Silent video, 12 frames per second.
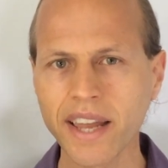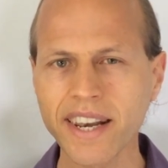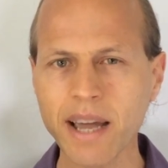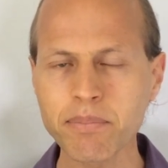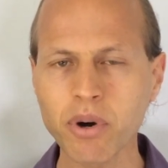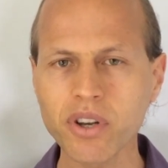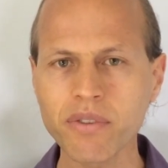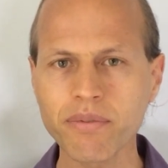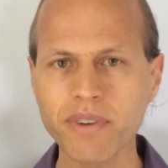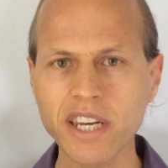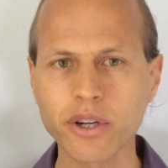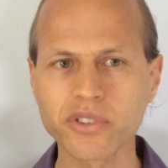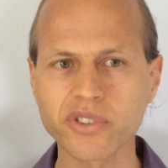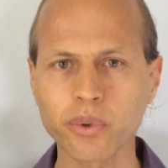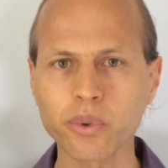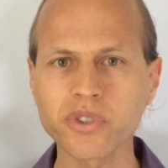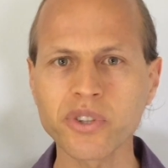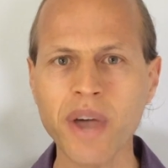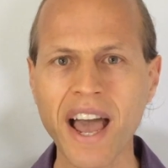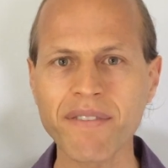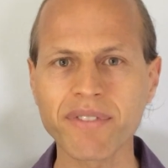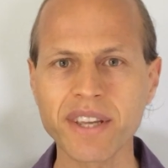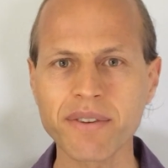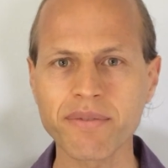Now, polyphenols also
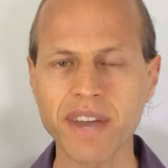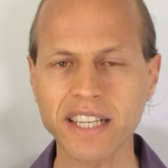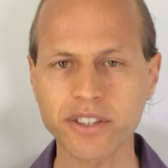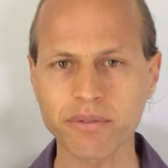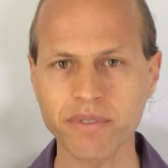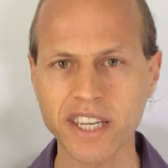have the effect of